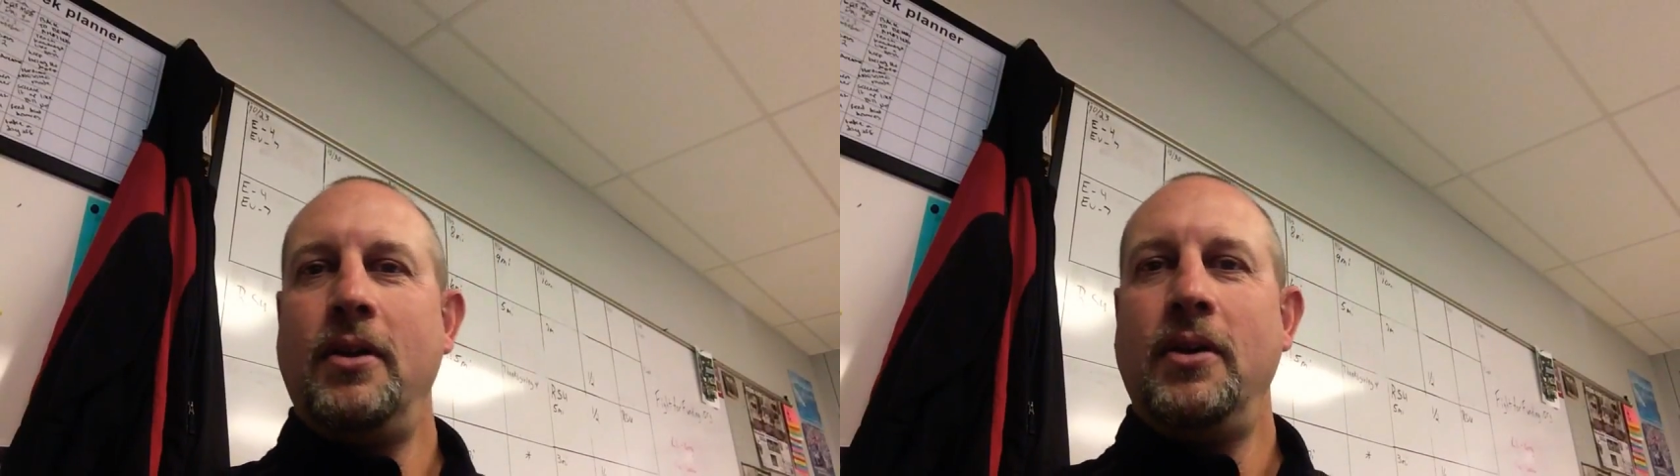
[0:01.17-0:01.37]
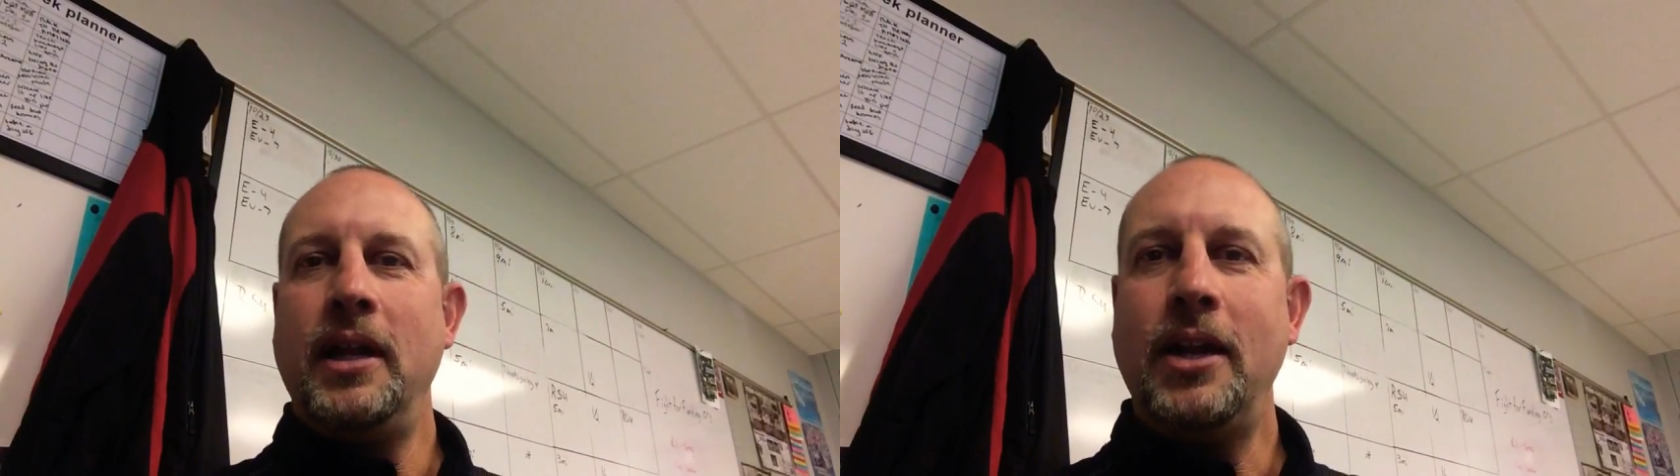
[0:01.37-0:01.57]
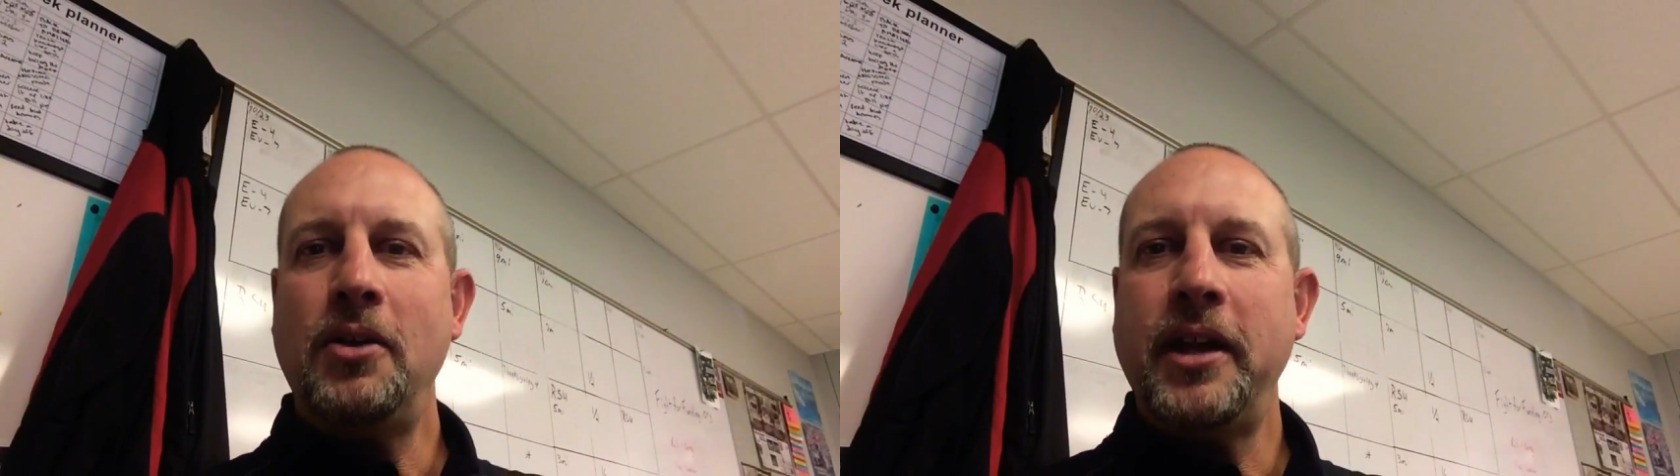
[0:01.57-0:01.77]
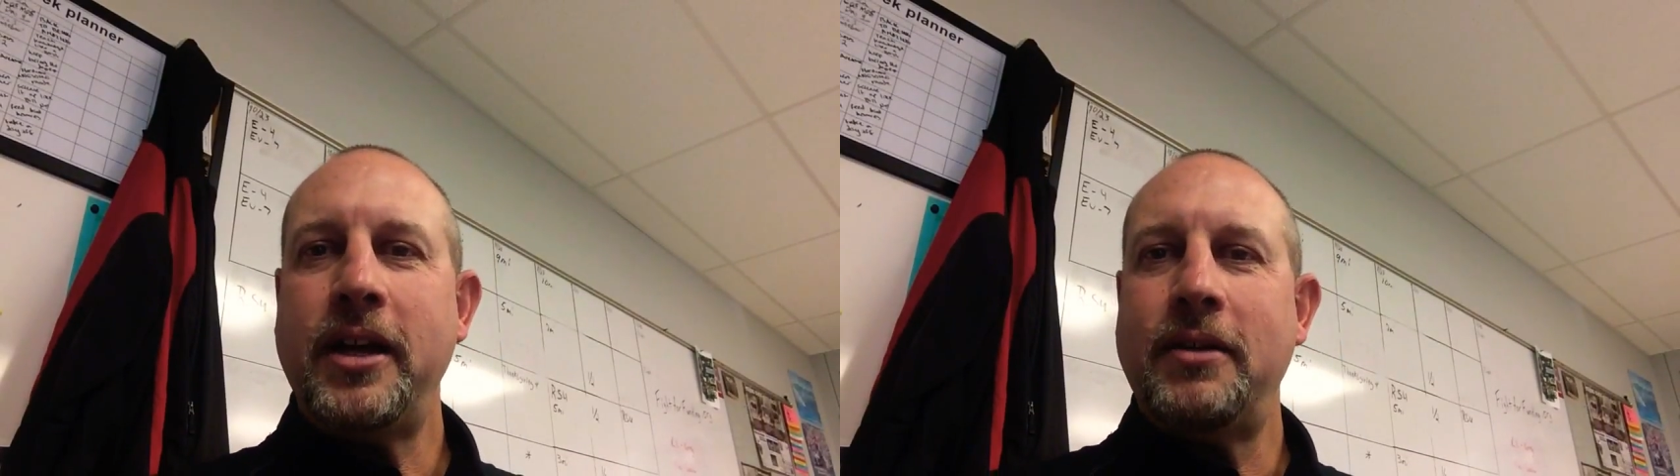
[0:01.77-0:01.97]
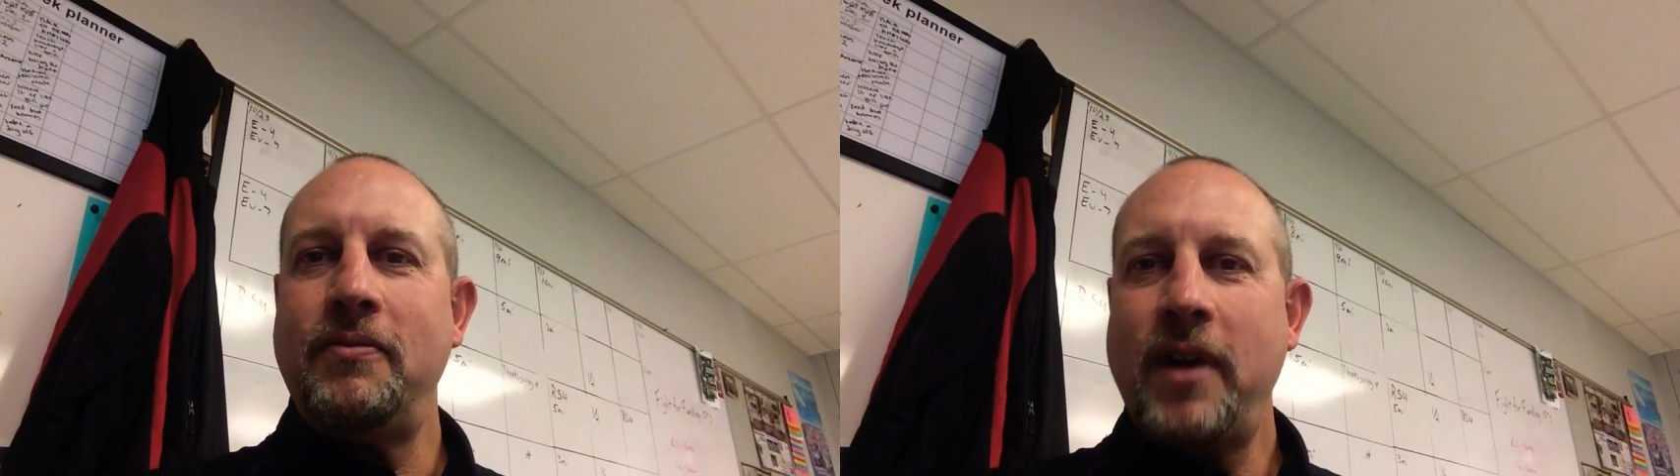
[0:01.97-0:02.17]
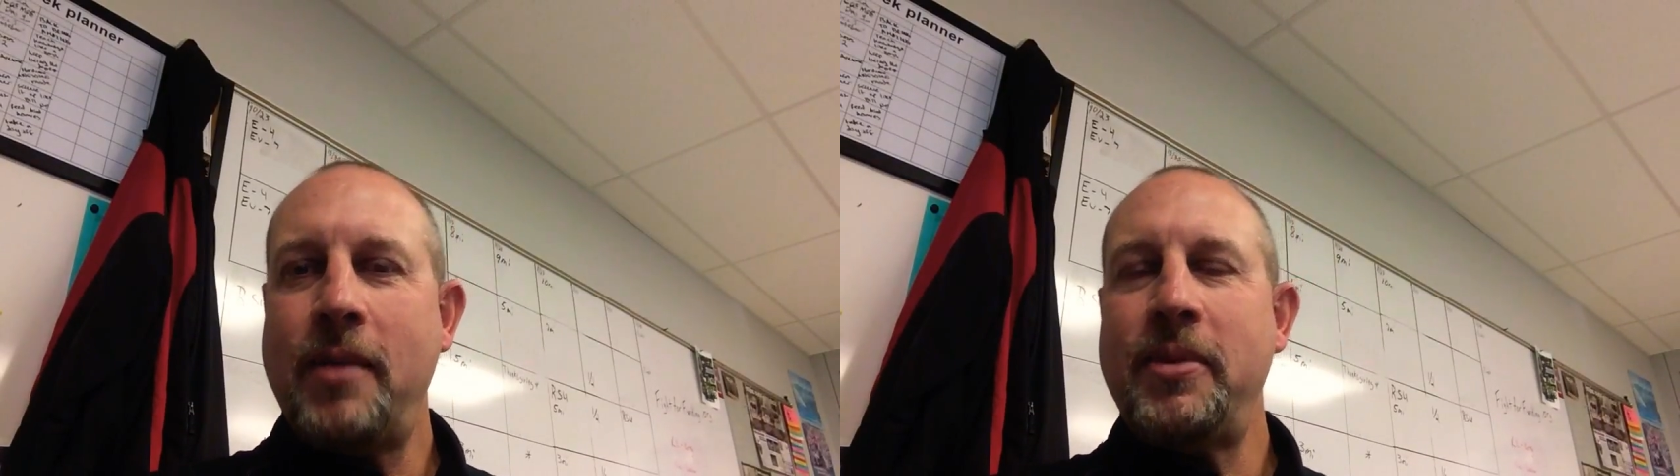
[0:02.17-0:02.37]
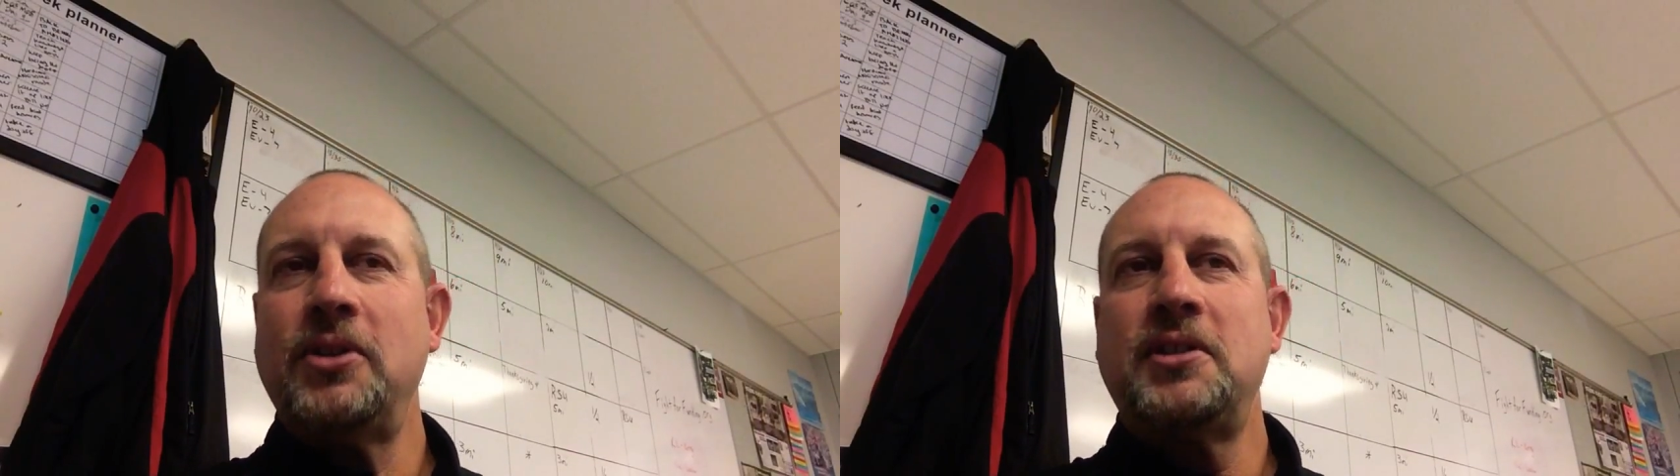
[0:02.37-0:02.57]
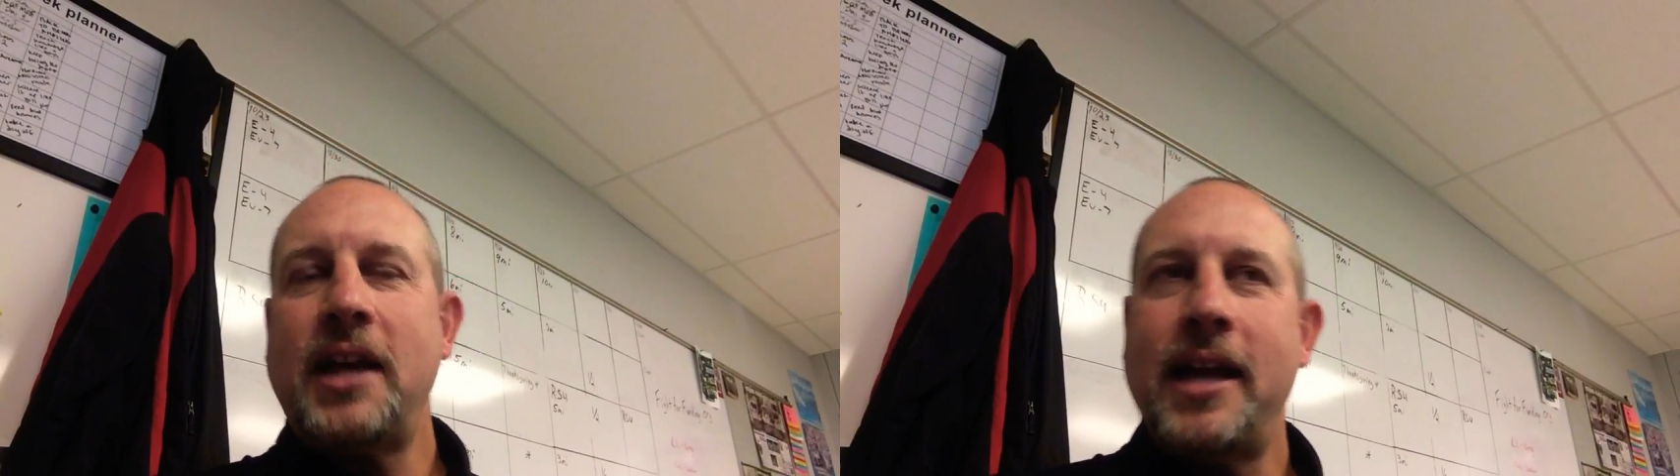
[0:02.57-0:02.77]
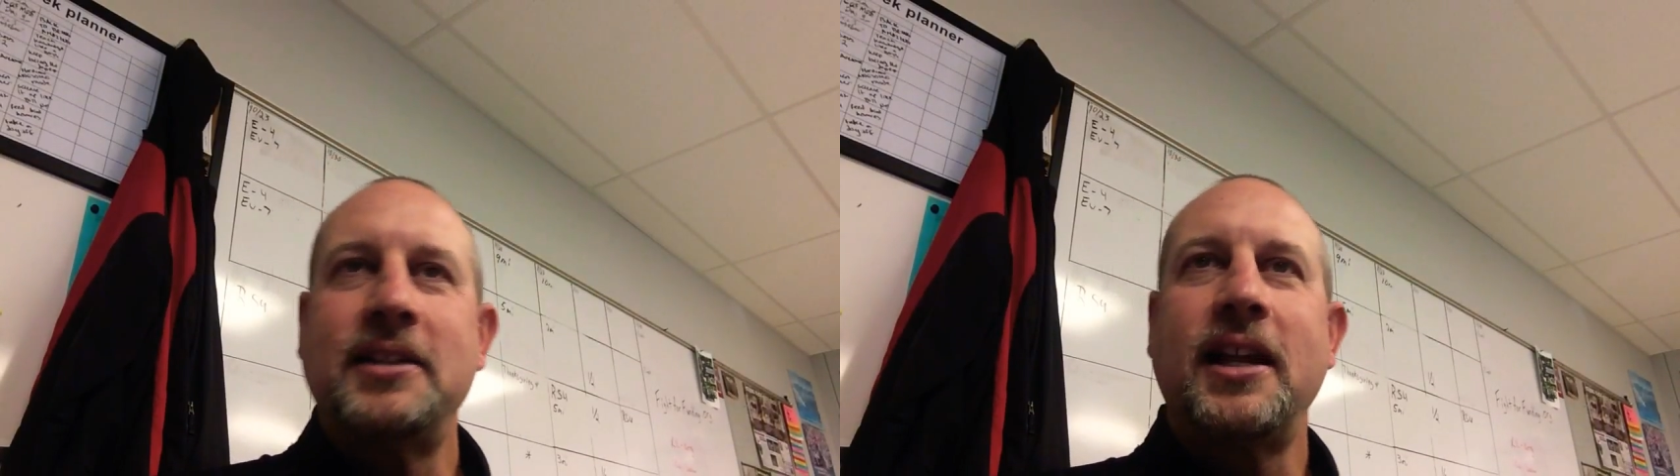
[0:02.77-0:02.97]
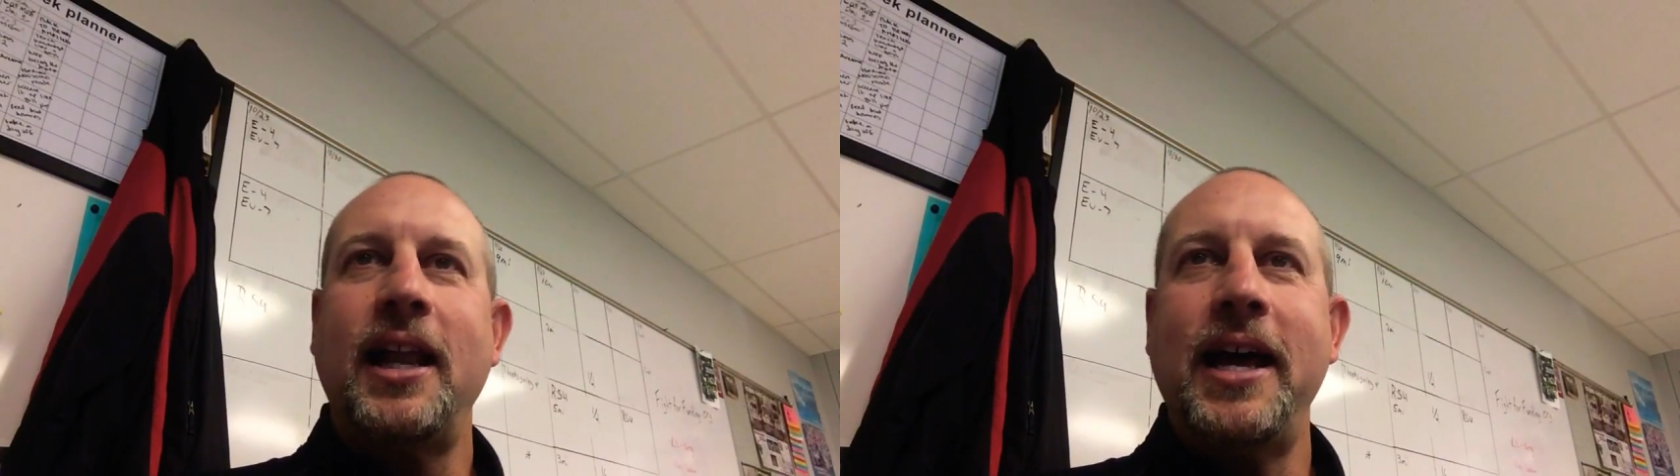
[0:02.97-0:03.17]
Hello there, environmental
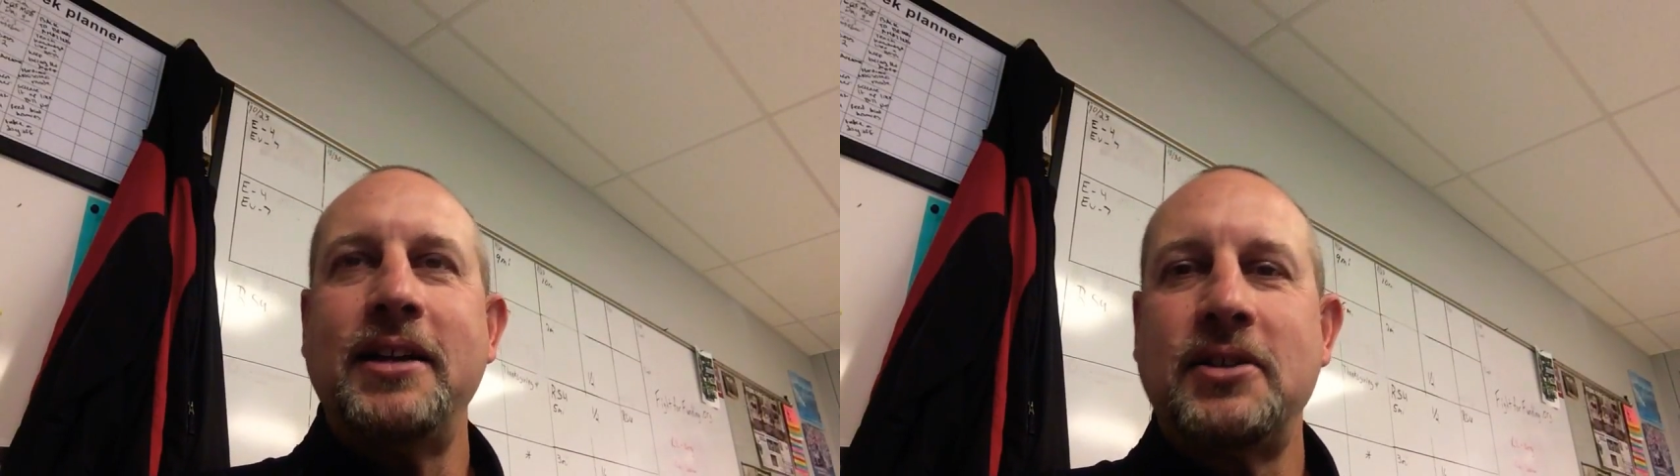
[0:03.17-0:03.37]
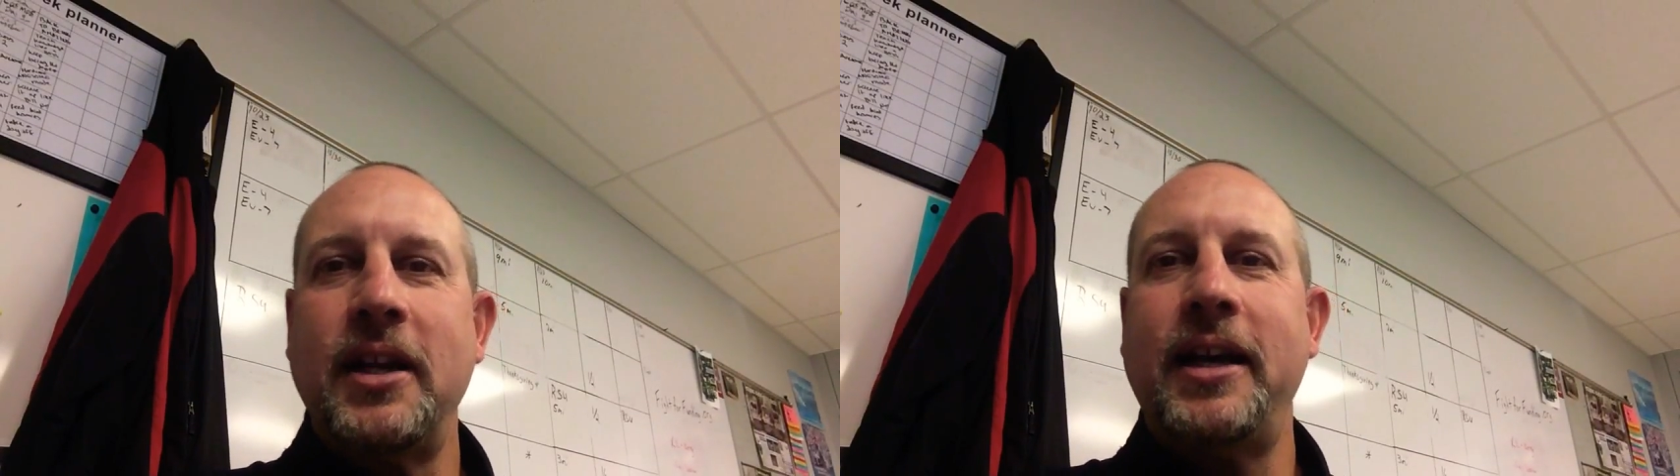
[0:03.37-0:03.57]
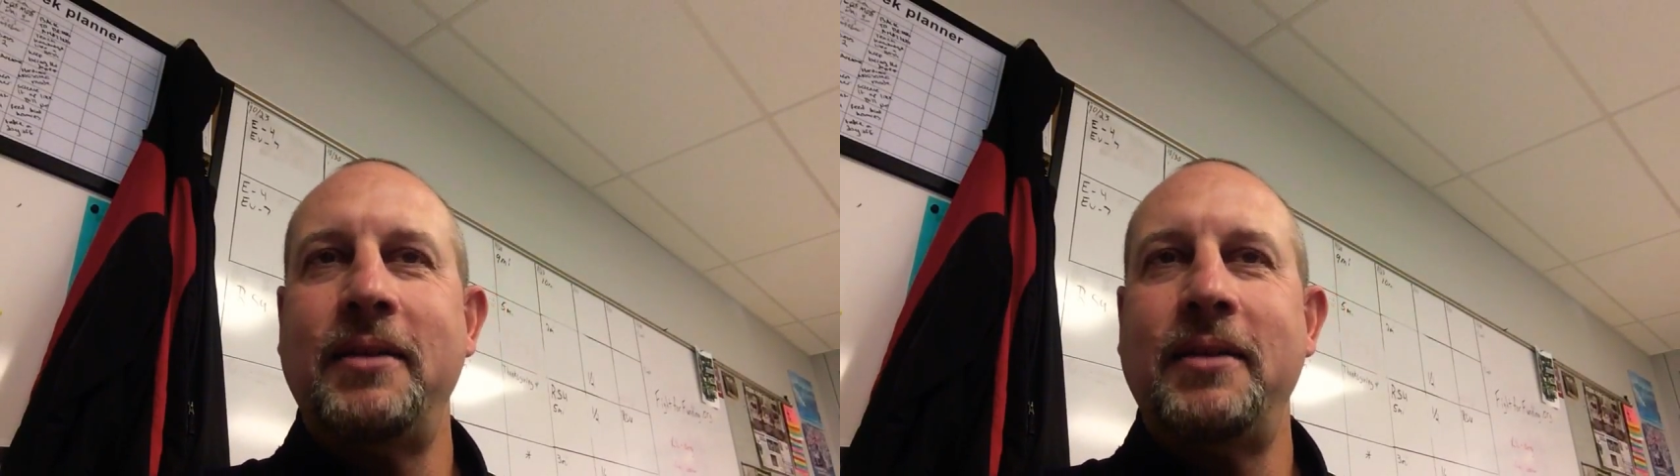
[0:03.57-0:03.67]
science class.